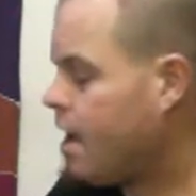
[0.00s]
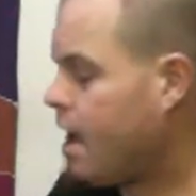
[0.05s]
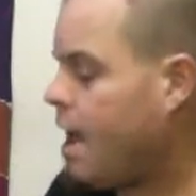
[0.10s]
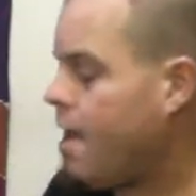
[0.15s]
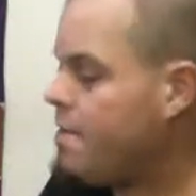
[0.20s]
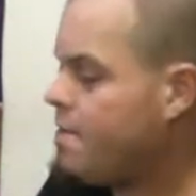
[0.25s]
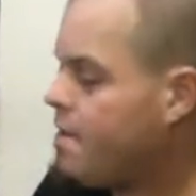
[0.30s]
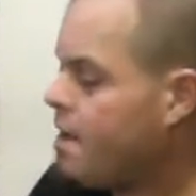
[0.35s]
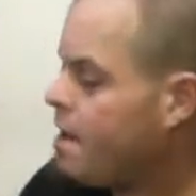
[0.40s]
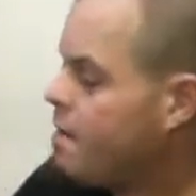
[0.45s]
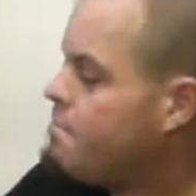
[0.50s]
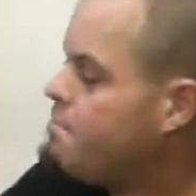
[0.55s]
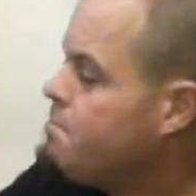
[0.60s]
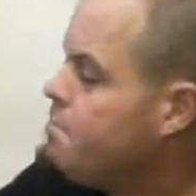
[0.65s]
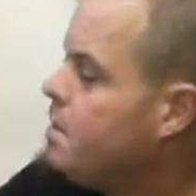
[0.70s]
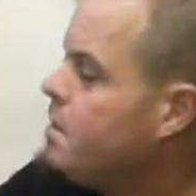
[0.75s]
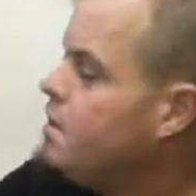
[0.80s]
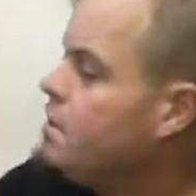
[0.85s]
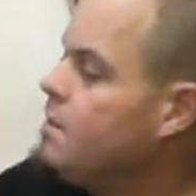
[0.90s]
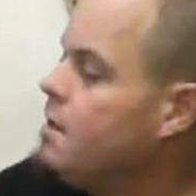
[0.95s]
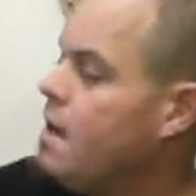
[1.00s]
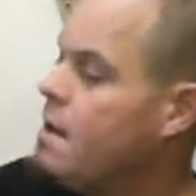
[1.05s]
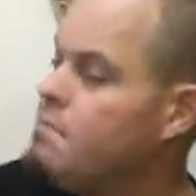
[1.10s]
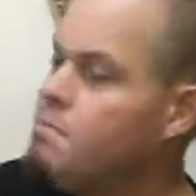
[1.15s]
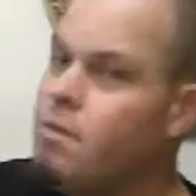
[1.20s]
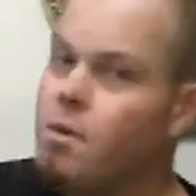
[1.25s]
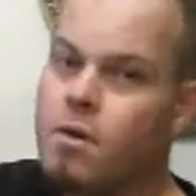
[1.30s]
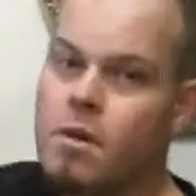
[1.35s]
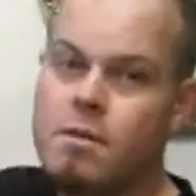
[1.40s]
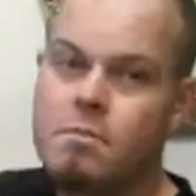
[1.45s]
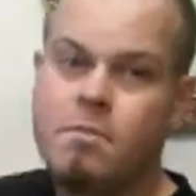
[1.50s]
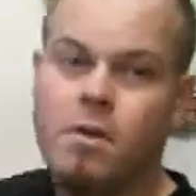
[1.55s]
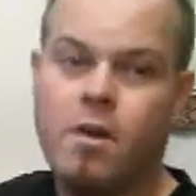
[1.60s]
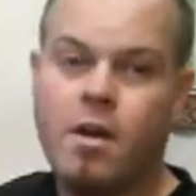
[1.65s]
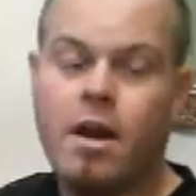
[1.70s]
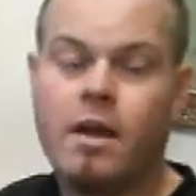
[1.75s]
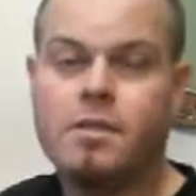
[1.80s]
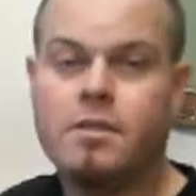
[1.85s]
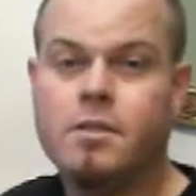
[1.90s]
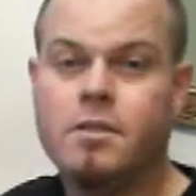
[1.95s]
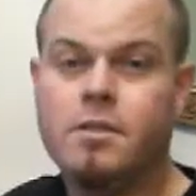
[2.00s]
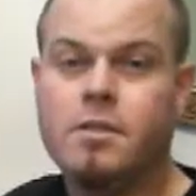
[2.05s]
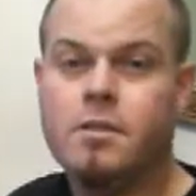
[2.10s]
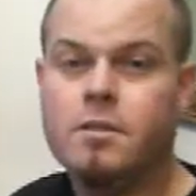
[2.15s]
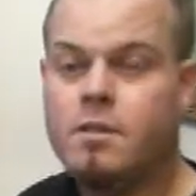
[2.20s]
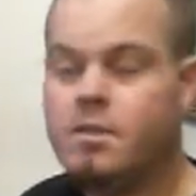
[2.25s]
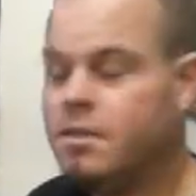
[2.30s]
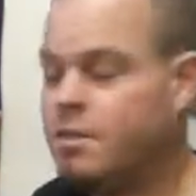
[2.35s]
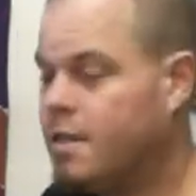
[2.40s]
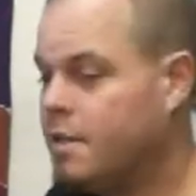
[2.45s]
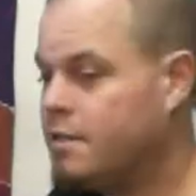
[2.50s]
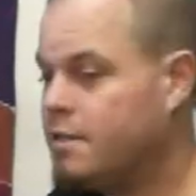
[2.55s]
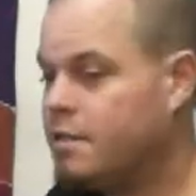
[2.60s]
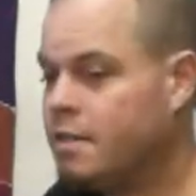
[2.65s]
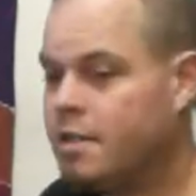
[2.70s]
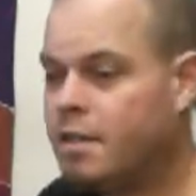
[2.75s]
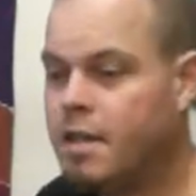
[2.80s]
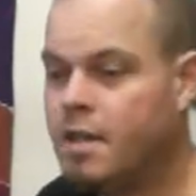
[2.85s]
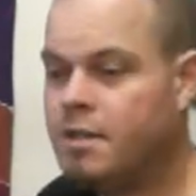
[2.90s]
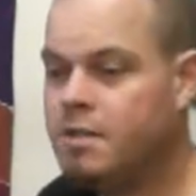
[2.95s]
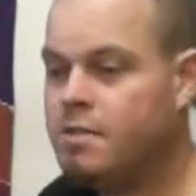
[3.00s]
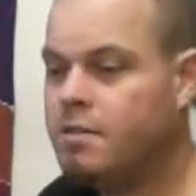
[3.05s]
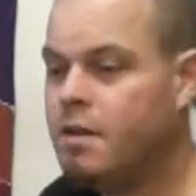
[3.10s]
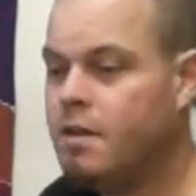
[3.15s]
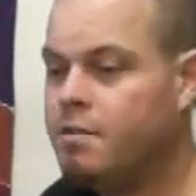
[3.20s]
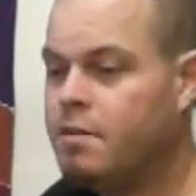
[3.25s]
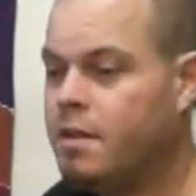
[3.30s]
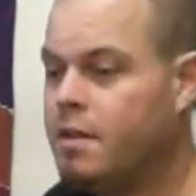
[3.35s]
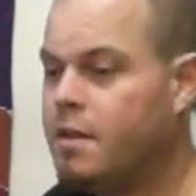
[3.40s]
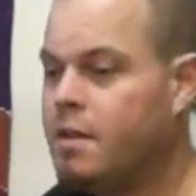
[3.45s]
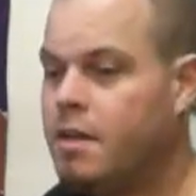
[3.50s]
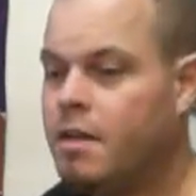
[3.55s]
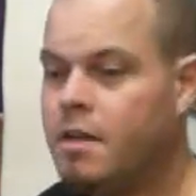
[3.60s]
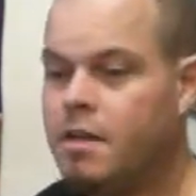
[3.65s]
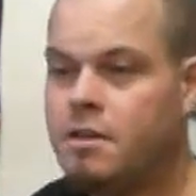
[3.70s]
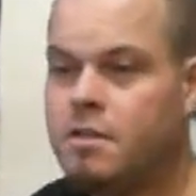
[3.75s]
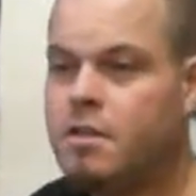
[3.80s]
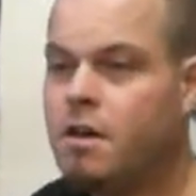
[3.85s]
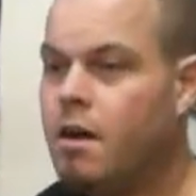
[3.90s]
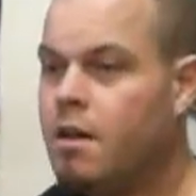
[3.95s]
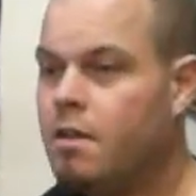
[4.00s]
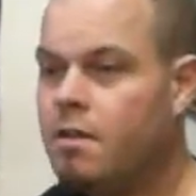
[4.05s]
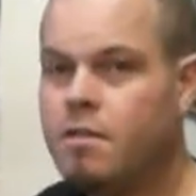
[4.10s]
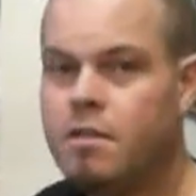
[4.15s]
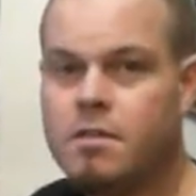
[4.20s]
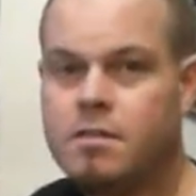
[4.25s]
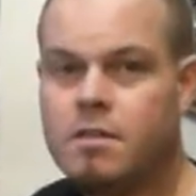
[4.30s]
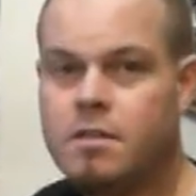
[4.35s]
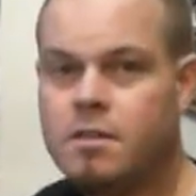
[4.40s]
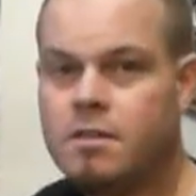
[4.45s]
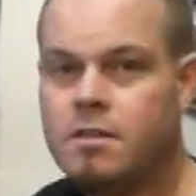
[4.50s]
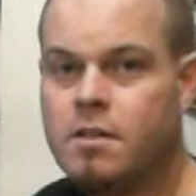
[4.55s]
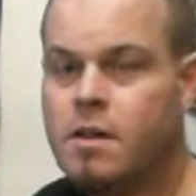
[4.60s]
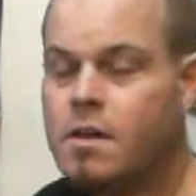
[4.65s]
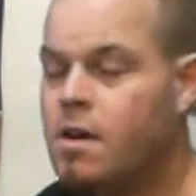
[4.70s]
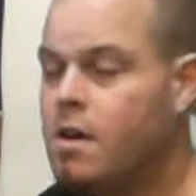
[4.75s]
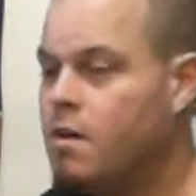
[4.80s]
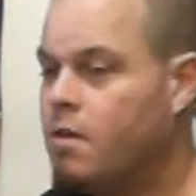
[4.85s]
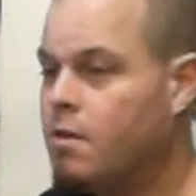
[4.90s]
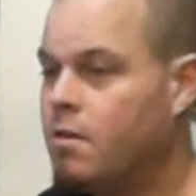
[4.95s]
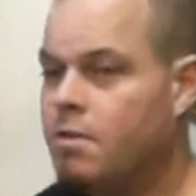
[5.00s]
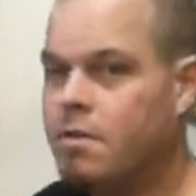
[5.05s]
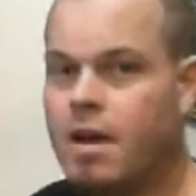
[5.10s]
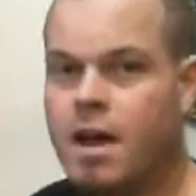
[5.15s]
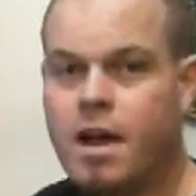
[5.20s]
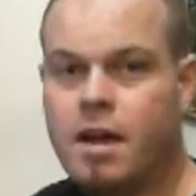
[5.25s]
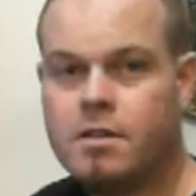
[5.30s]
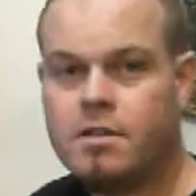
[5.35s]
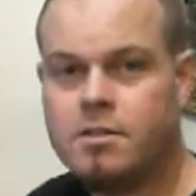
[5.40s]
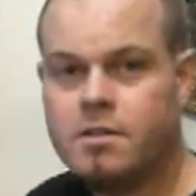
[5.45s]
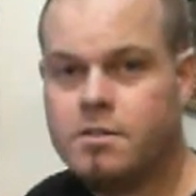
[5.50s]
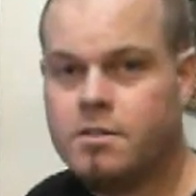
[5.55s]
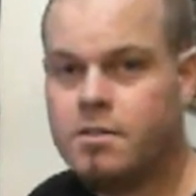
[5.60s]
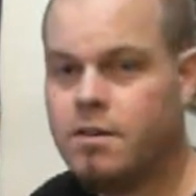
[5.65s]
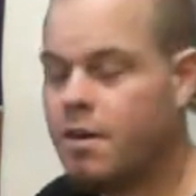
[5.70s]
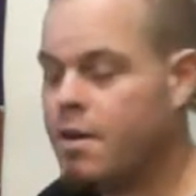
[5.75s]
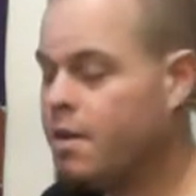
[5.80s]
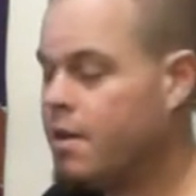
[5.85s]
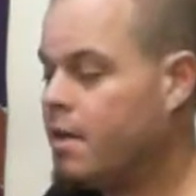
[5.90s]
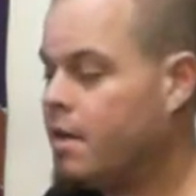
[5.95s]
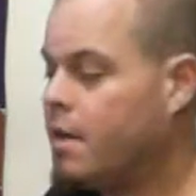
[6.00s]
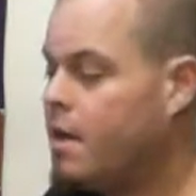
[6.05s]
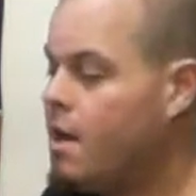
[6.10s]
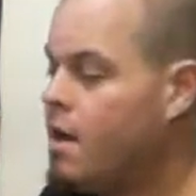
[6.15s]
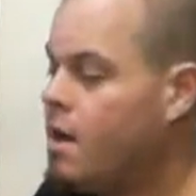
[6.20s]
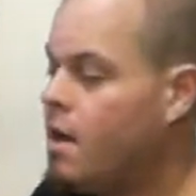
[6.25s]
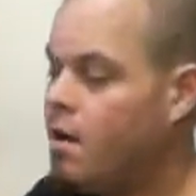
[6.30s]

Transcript: and then build up more and more as you do it, just in case you have any intolerances or reactions or anything.